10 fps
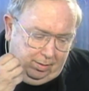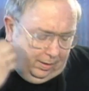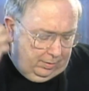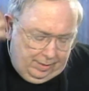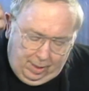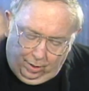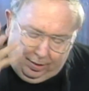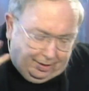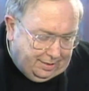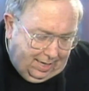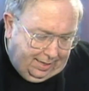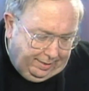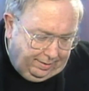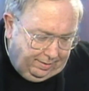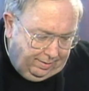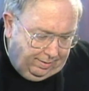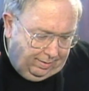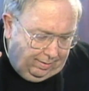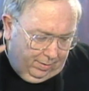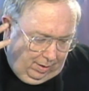on the other side
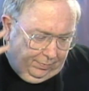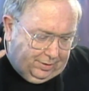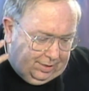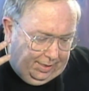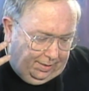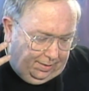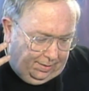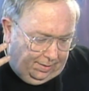of sin.